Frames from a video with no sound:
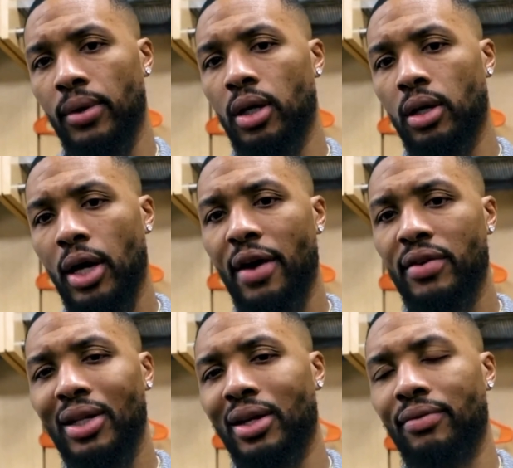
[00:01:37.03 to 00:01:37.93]
uh,
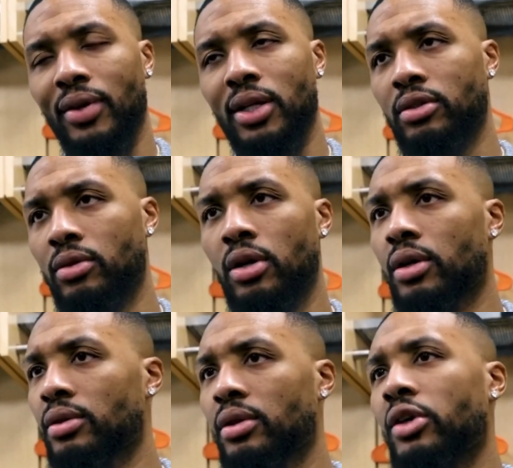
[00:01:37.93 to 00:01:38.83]
having a lot of vets on
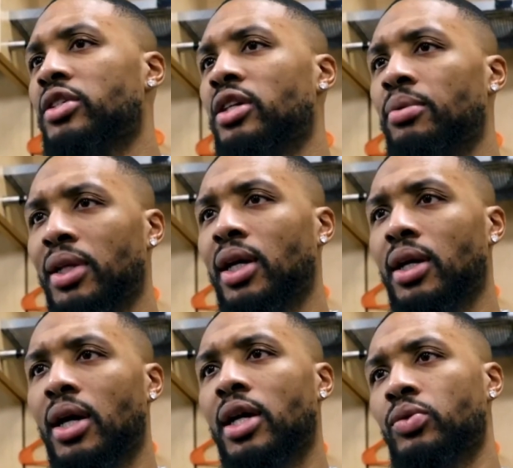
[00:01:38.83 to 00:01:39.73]
our, our team, a lot
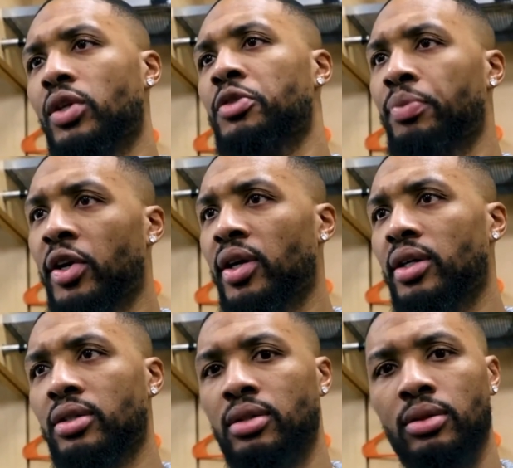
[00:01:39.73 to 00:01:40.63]
of guys with
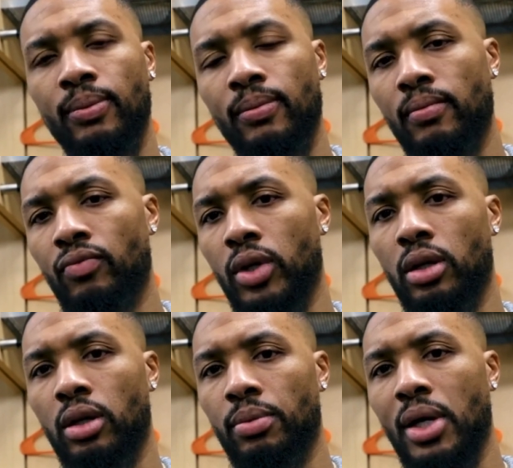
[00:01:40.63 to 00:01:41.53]
experience,
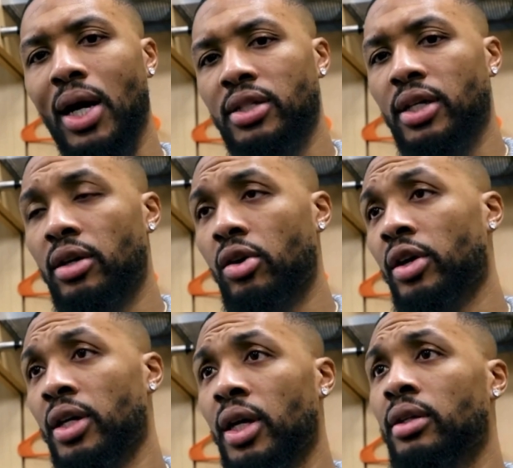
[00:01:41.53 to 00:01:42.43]
um, guys that
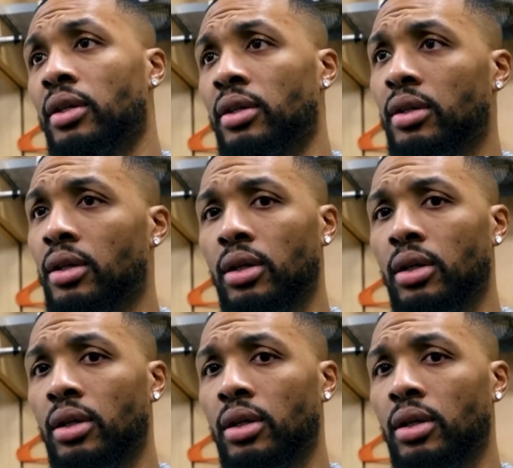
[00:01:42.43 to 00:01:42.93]
are connected.